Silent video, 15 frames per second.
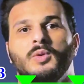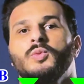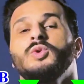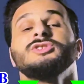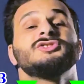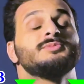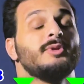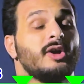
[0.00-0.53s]

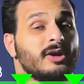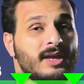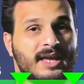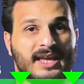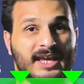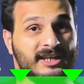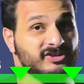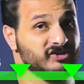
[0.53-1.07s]
which
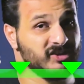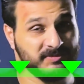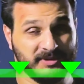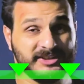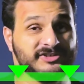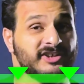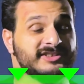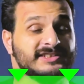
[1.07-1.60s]
blocking a
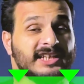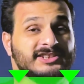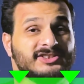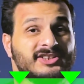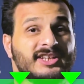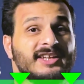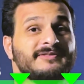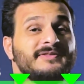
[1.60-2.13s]
legitimate
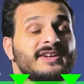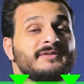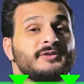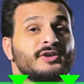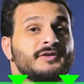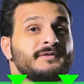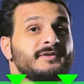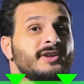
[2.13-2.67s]
transaction in
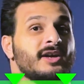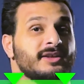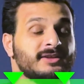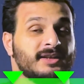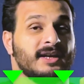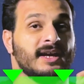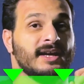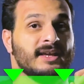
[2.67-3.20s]
favor of not
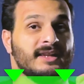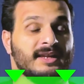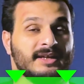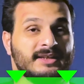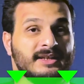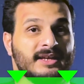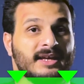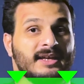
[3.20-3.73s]

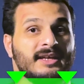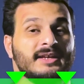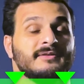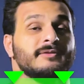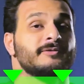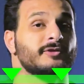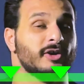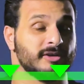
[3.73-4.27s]
letting a
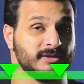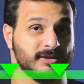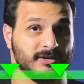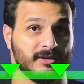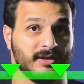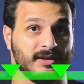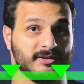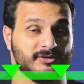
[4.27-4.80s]
fraud
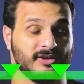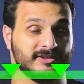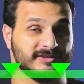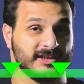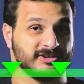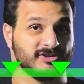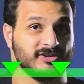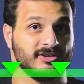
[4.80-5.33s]

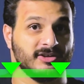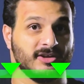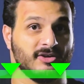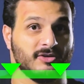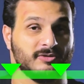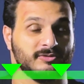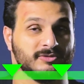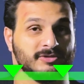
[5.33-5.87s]
transaction
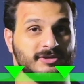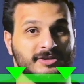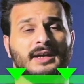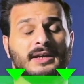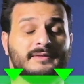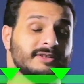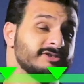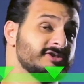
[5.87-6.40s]
go.
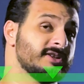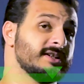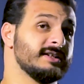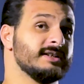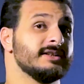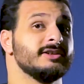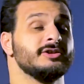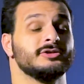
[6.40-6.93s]

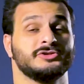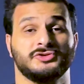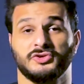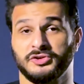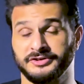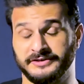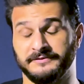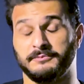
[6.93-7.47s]
Eventually, your
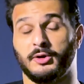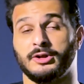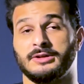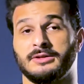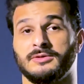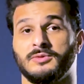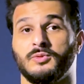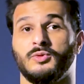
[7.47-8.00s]
choice of
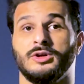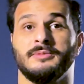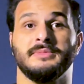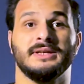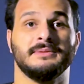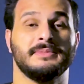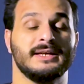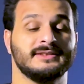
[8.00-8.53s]
model will
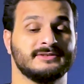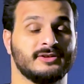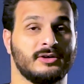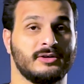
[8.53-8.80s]
be based